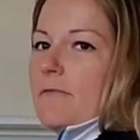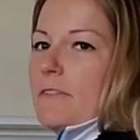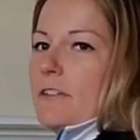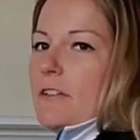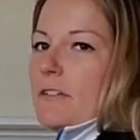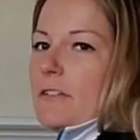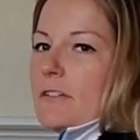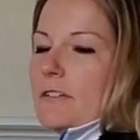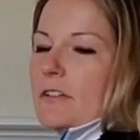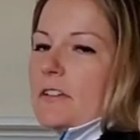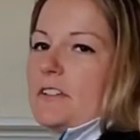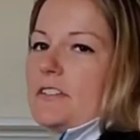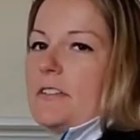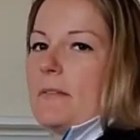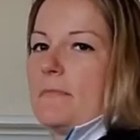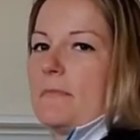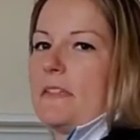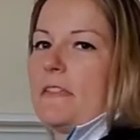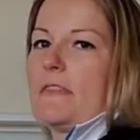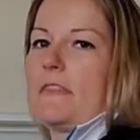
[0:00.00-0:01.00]
feel that there's
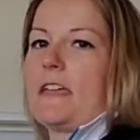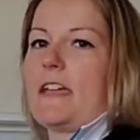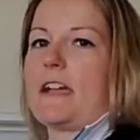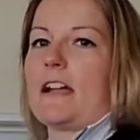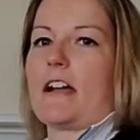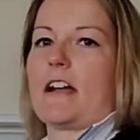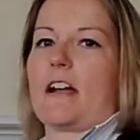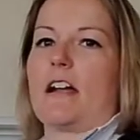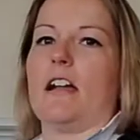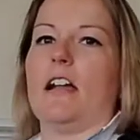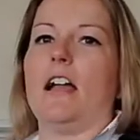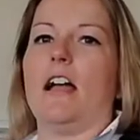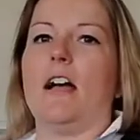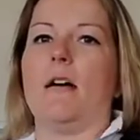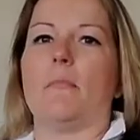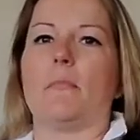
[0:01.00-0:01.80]
something there.